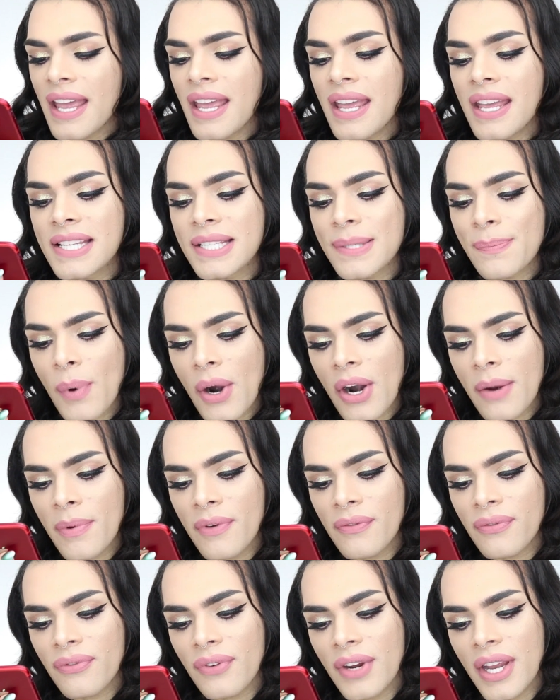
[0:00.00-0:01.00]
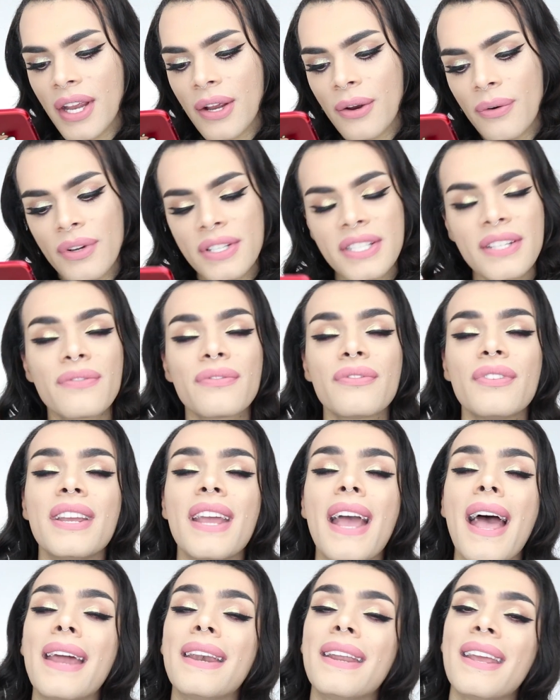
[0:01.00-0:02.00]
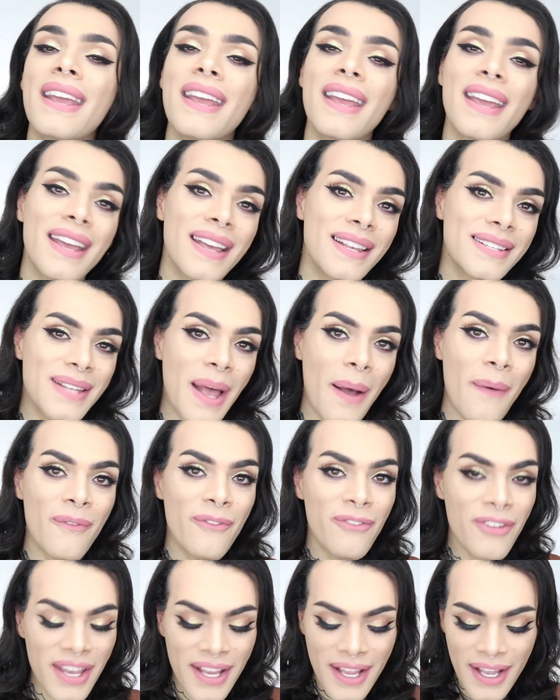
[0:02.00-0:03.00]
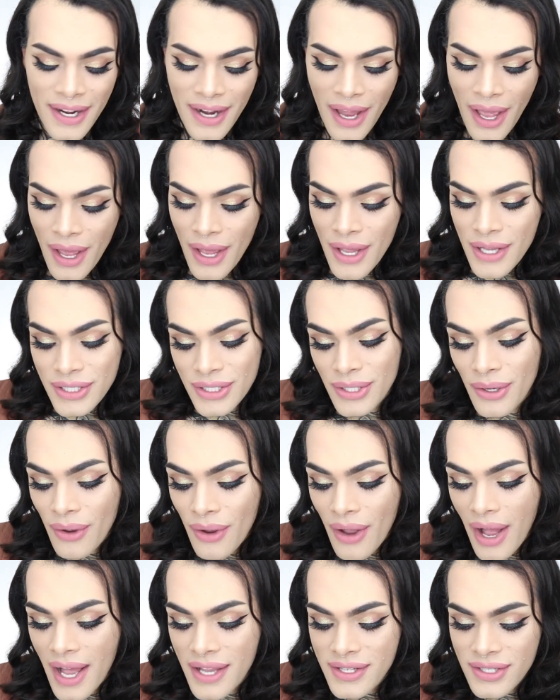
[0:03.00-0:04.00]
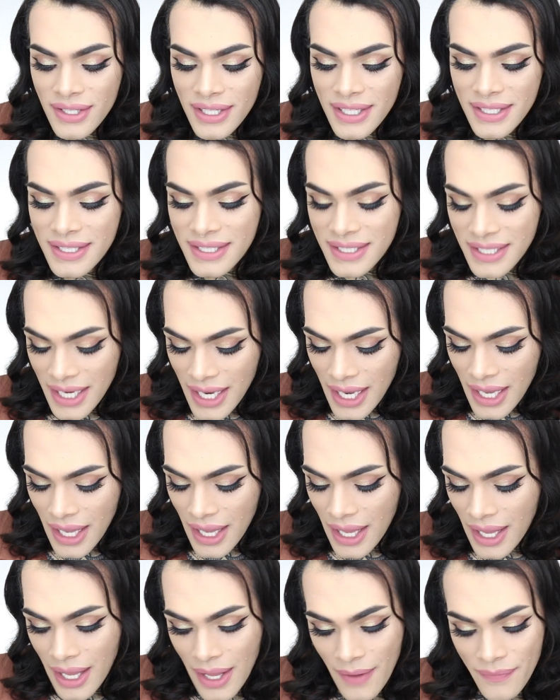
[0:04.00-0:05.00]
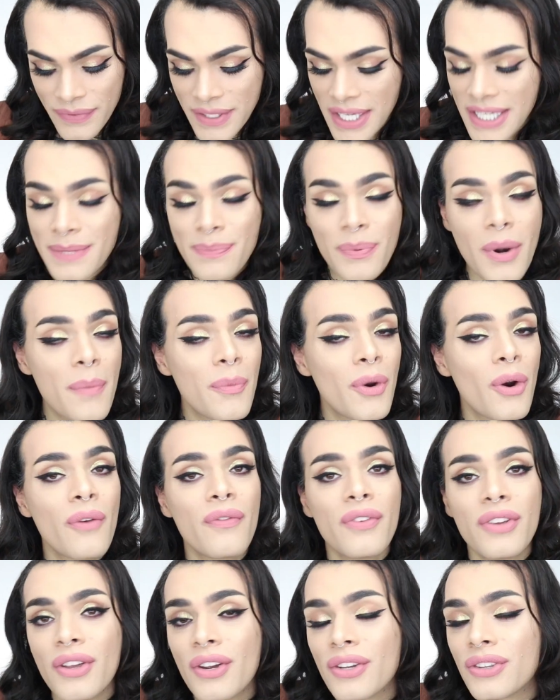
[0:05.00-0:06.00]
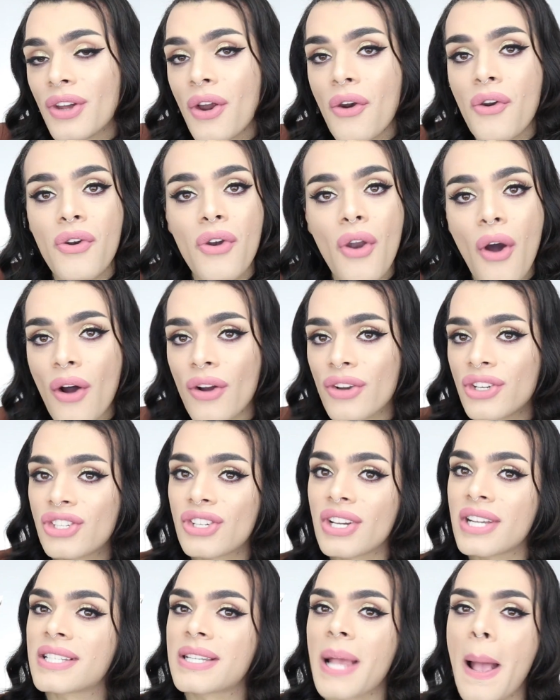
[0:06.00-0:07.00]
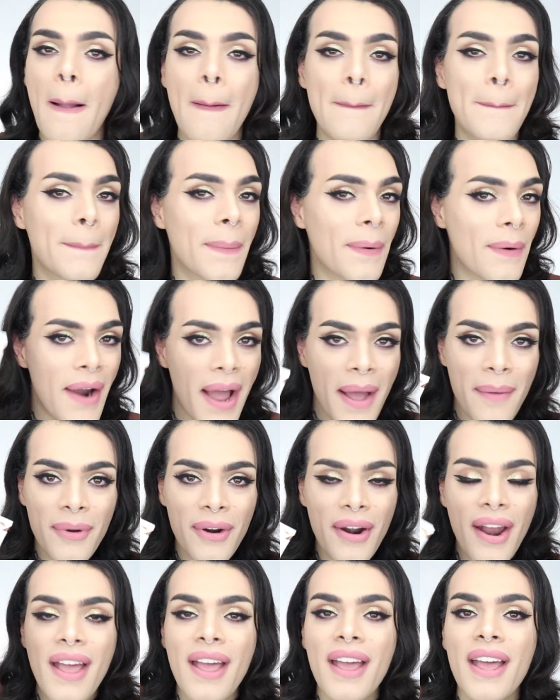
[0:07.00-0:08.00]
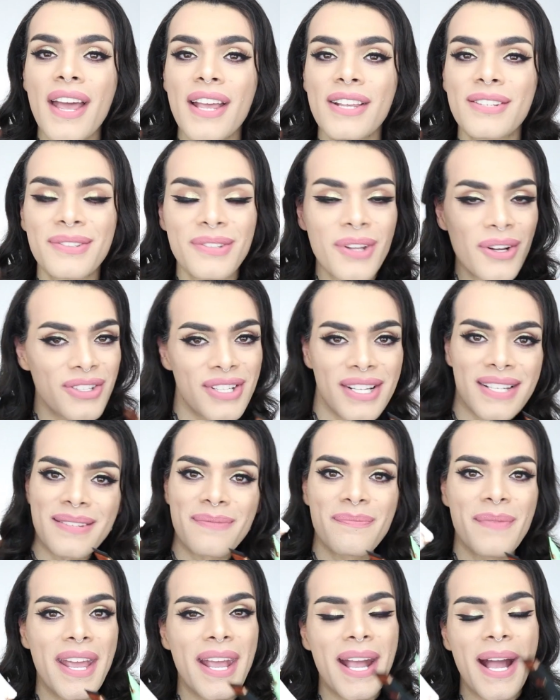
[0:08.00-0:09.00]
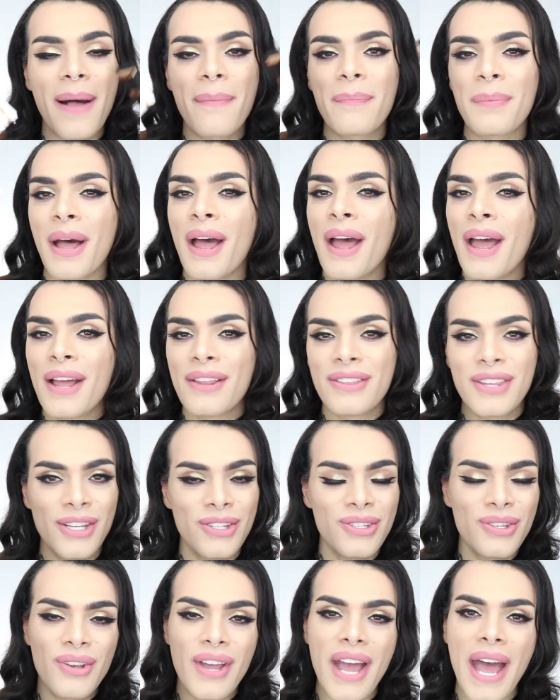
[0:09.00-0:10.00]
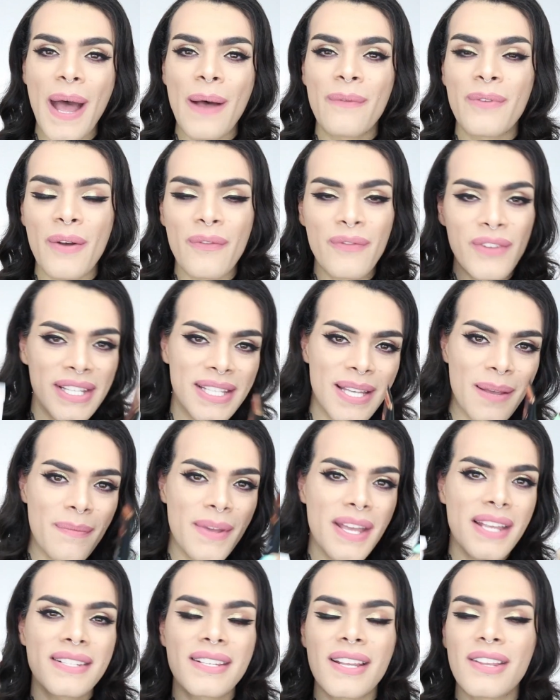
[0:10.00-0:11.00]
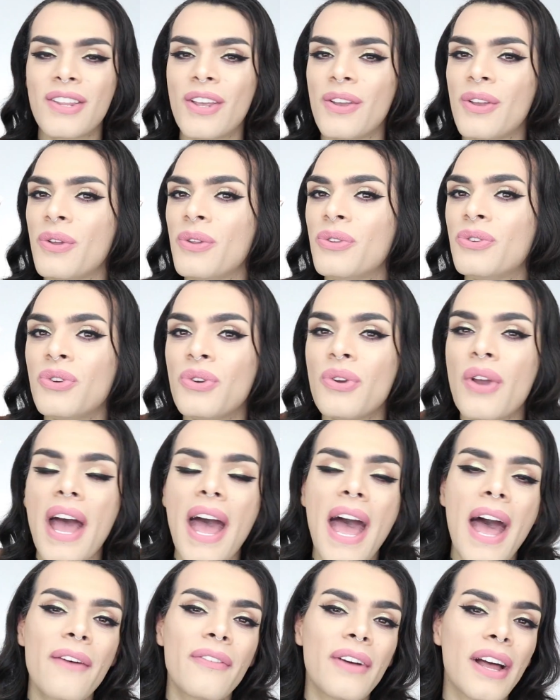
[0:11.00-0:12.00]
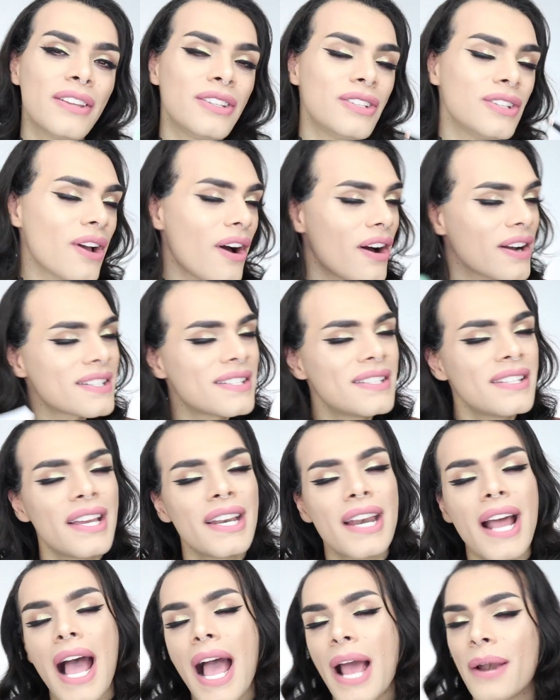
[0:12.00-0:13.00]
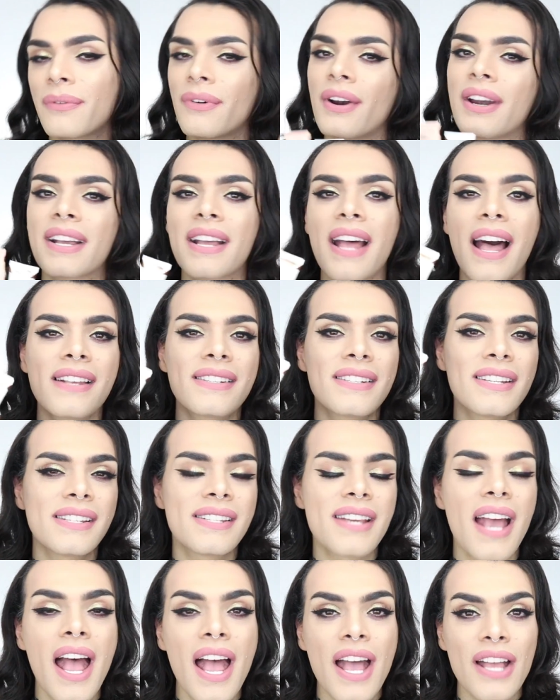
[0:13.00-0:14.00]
It's paraben free, cruelty free, and it is vegan. So as you can see, uh, this primer over here, they're not just primer, it's not just makeup. They do have vitamins, they do have antioxidant, hyaluronic acid.